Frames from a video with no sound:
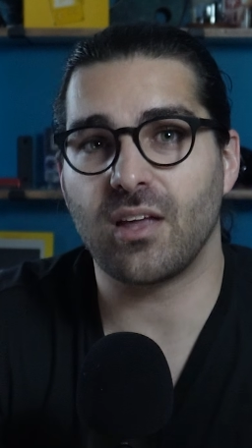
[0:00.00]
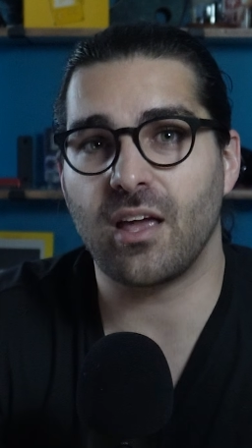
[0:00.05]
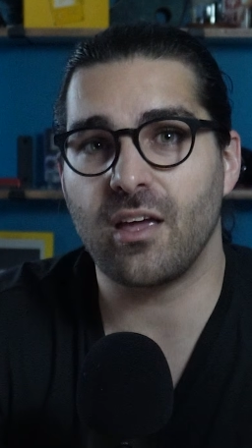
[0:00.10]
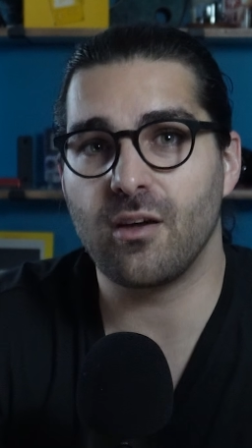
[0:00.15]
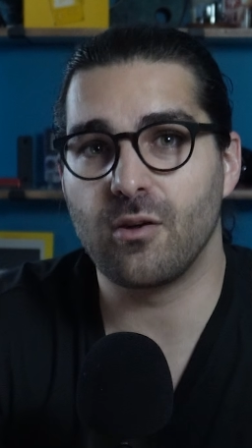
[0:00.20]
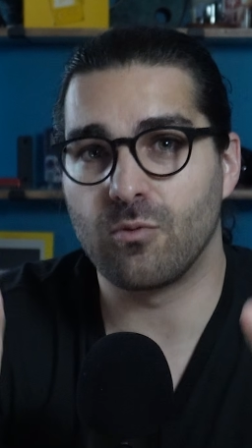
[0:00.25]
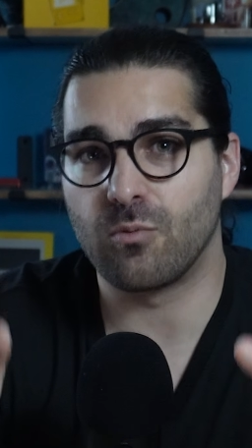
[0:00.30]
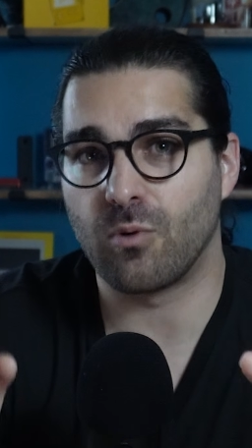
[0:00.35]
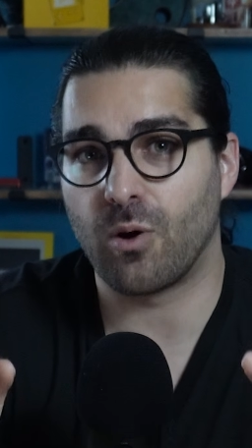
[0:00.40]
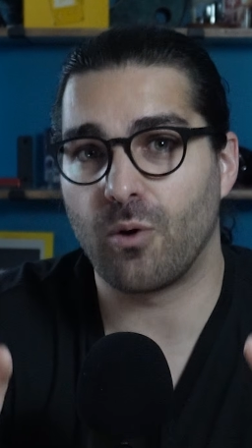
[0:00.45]
a
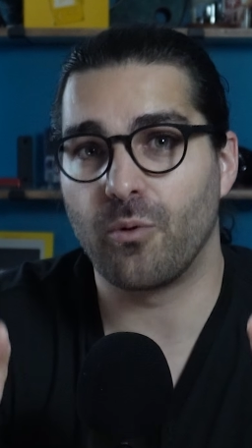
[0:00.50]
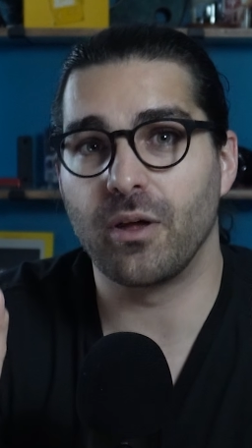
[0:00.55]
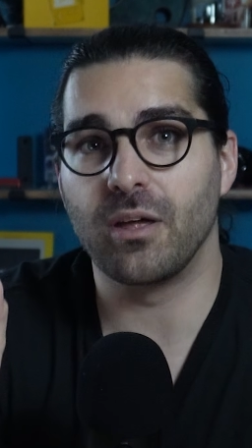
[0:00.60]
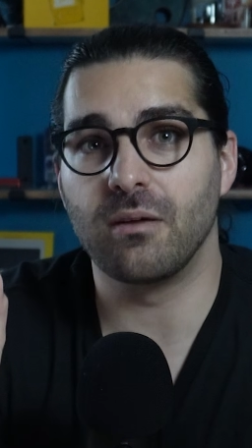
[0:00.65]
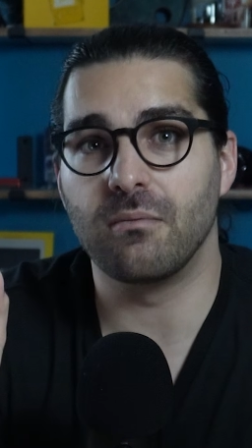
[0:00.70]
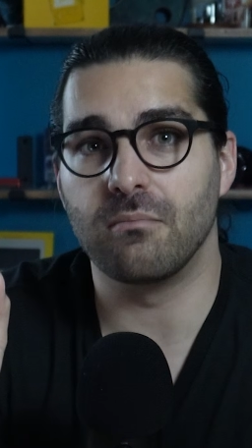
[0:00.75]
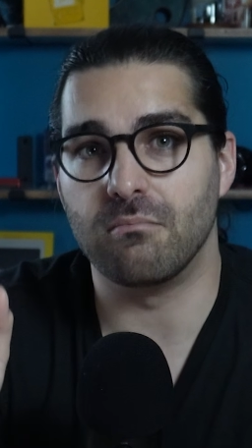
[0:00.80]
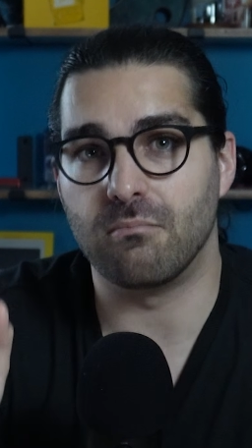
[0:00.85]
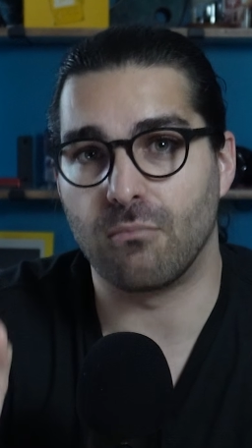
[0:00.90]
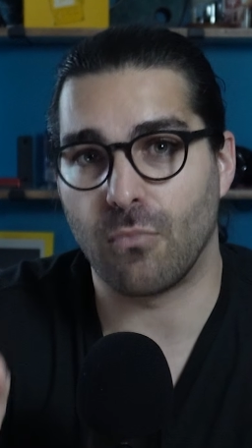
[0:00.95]

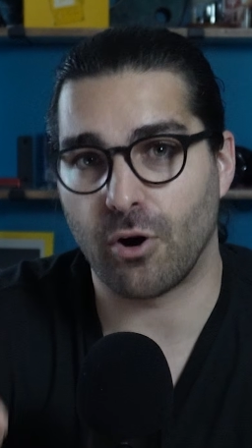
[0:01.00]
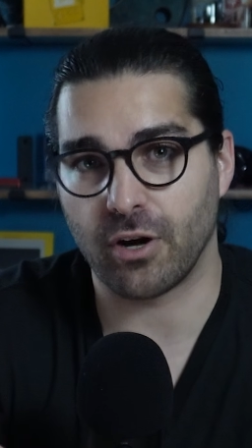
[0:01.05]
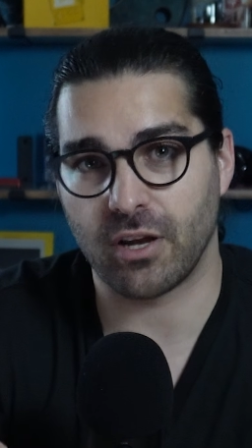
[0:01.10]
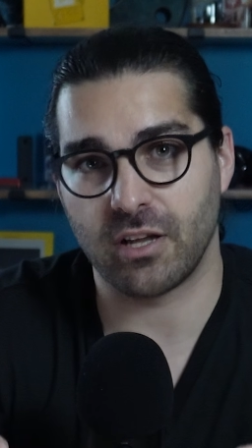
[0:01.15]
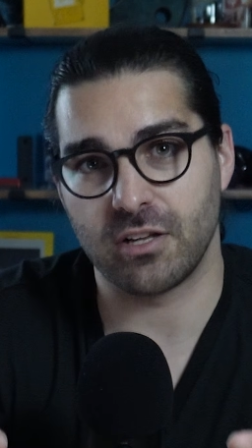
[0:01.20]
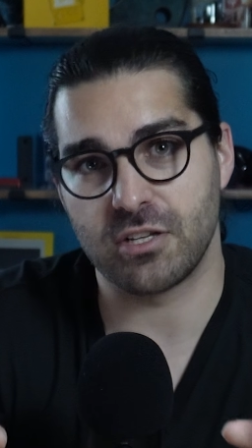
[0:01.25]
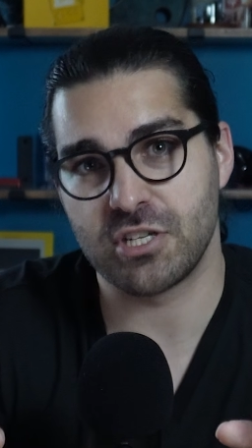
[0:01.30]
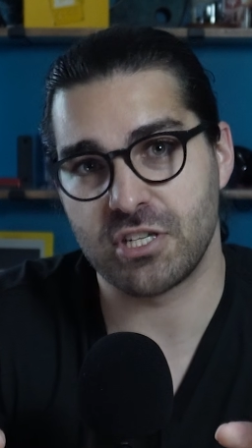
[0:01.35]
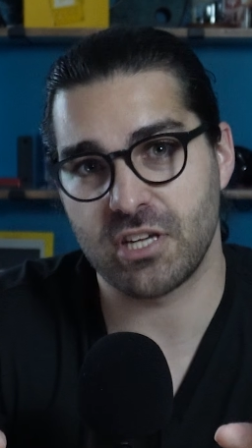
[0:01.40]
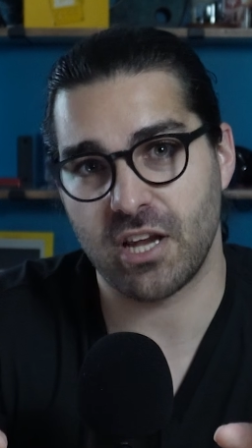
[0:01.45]
growing
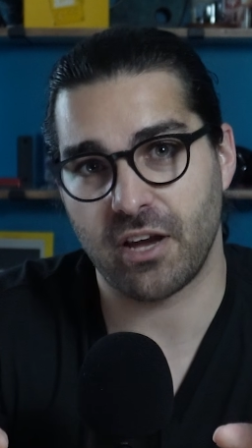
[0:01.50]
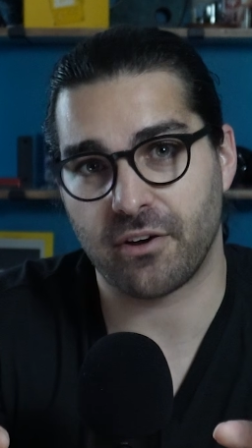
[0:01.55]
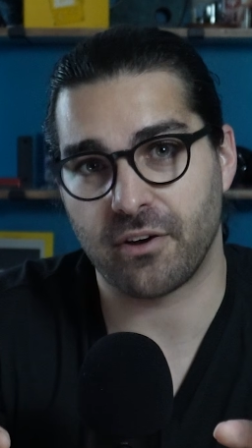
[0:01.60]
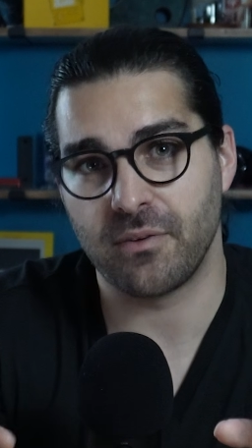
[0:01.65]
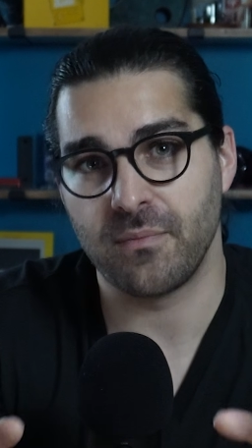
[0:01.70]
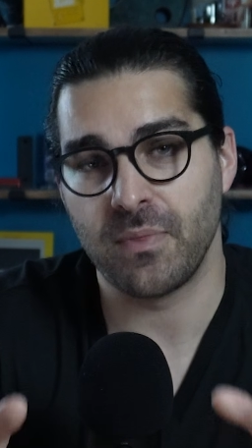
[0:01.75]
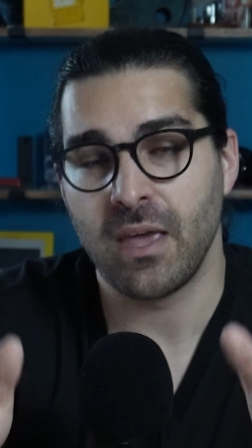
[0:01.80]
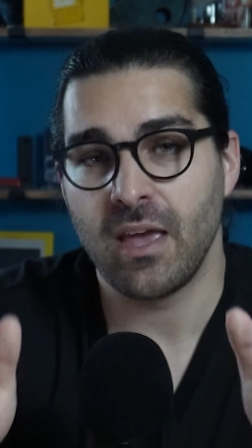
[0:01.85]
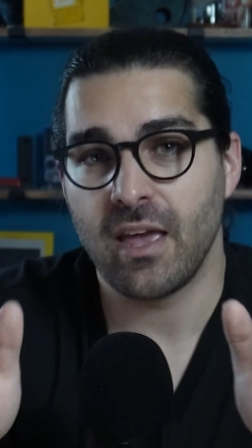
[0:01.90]
market share.